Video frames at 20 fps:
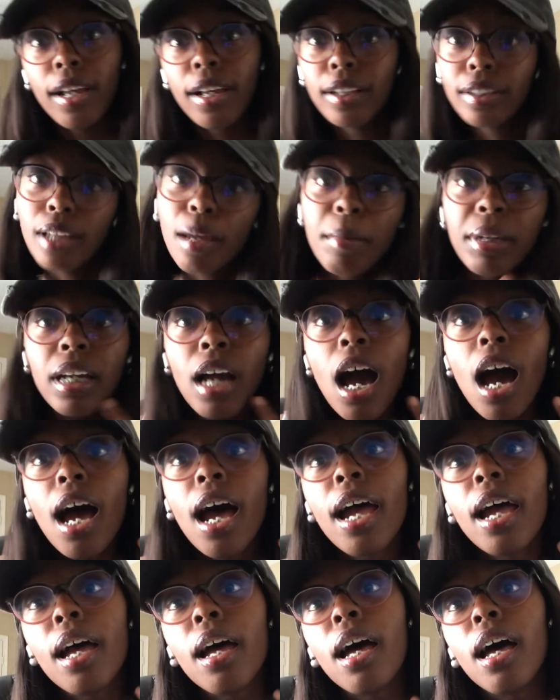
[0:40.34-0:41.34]
let me like,
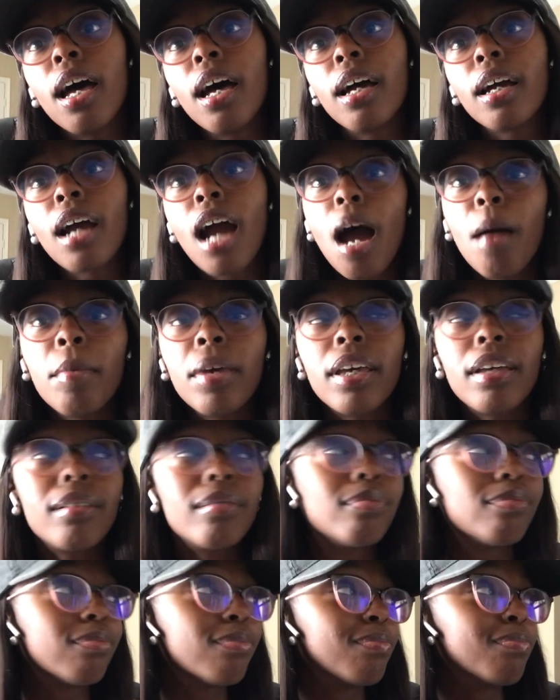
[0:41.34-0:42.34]
let me comment.
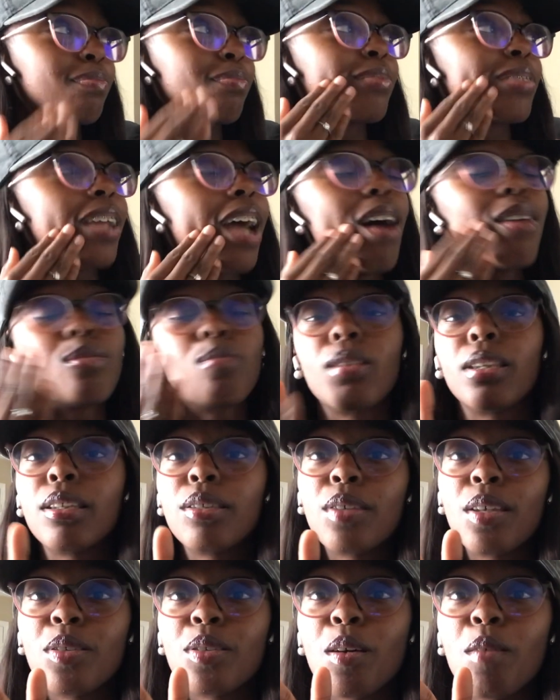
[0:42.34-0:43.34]
I was about to
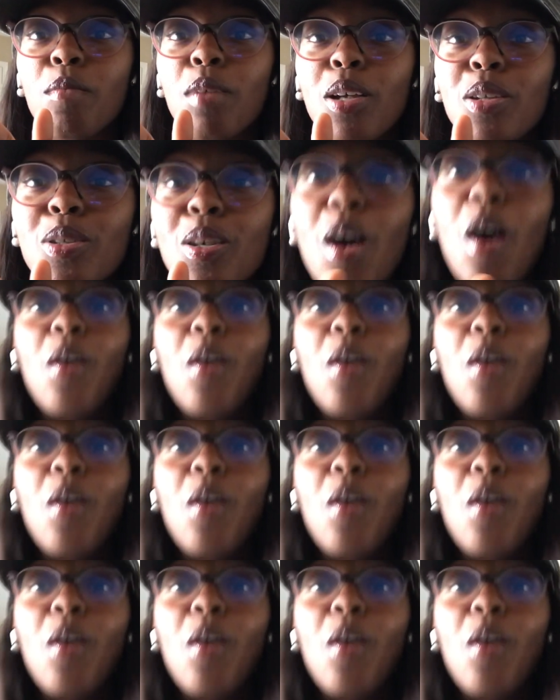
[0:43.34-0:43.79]
say something else.